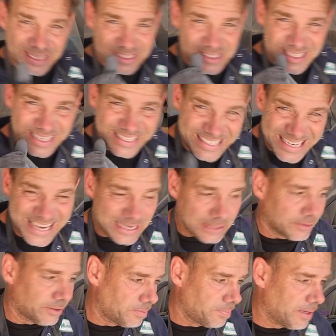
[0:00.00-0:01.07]
need just a teeny
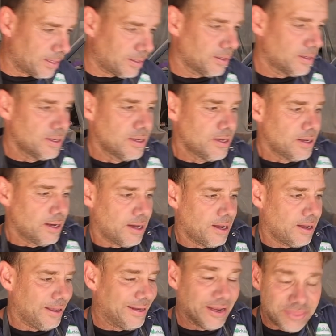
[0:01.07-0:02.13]
little bit.
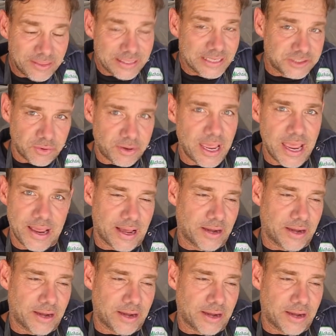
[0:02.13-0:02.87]
And I think that's okay.